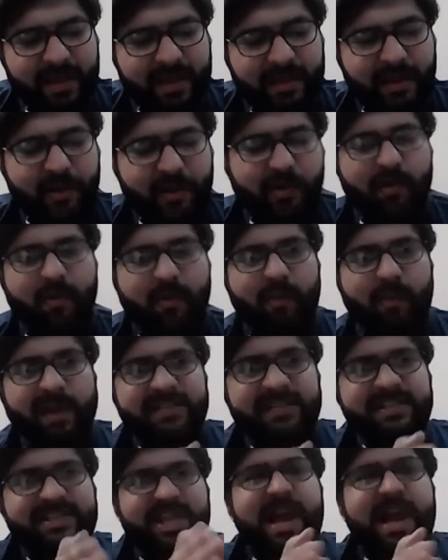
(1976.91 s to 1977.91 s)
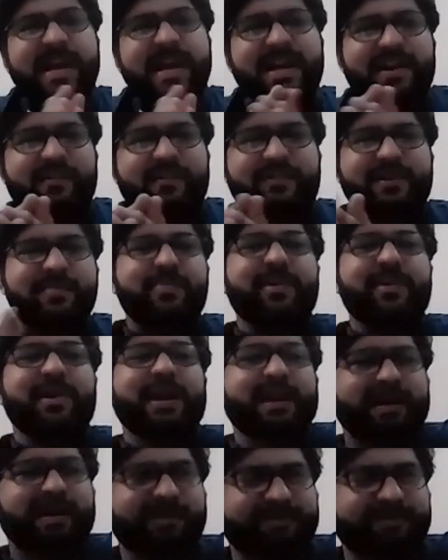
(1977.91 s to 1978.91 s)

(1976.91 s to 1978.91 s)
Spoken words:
one side of the brain.